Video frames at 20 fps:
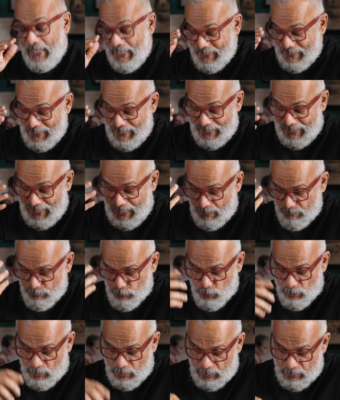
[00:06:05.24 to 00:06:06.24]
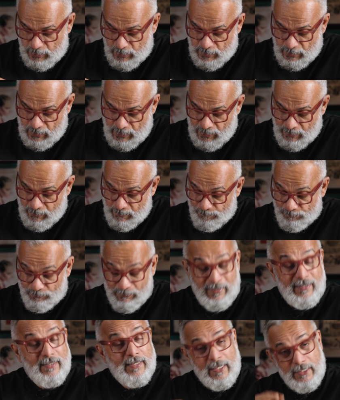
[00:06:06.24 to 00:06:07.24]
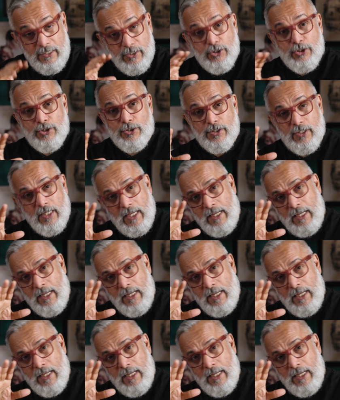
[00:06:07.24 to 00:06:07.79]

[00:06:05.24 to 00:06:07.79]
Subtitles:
It can capture nice